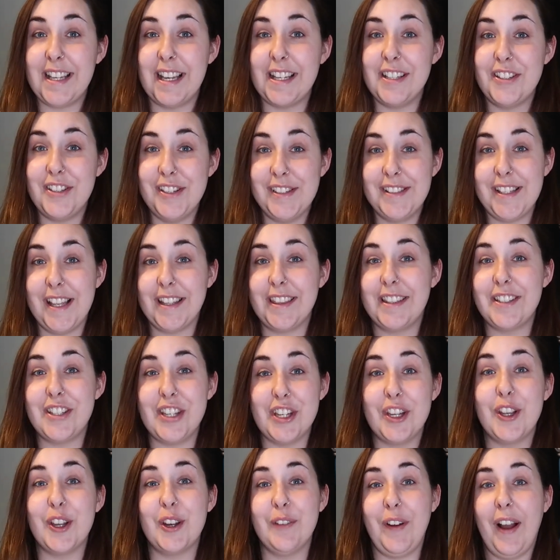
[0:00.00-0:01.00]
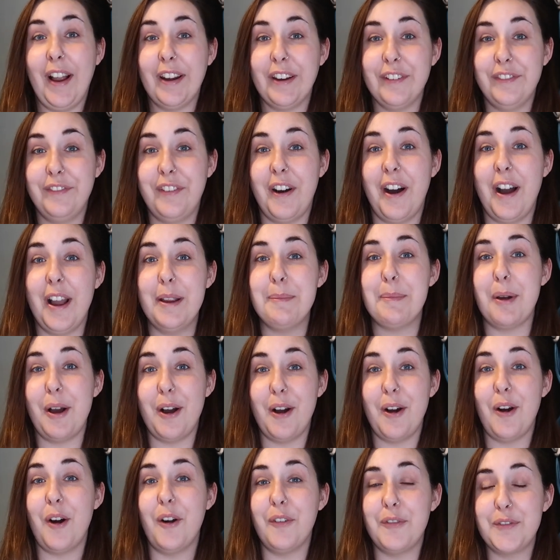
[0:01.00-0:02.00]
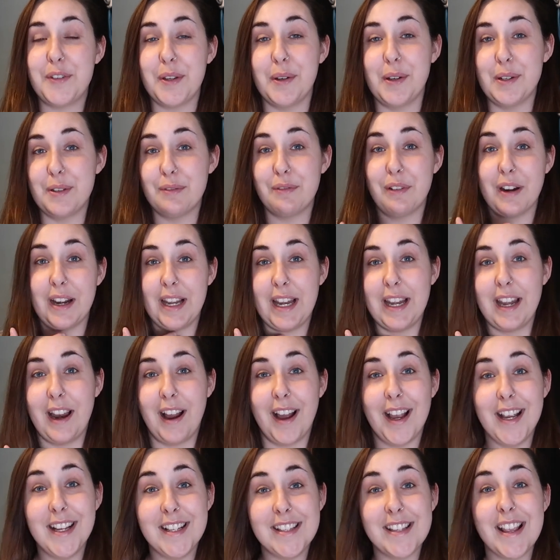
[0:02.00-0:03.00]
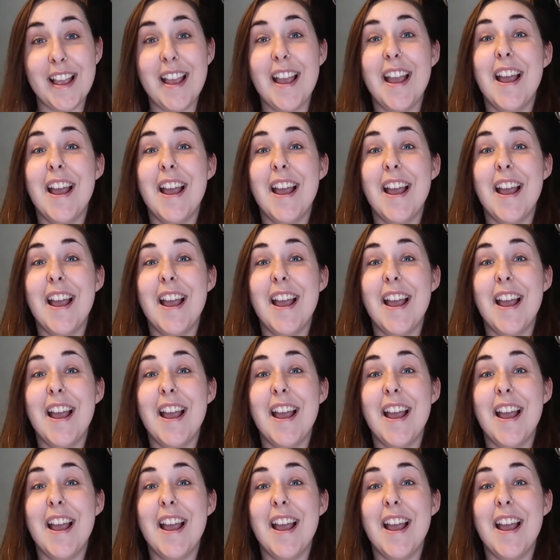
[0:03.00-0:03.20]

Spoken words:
and she said she could have had a fine, but her officer was really nice.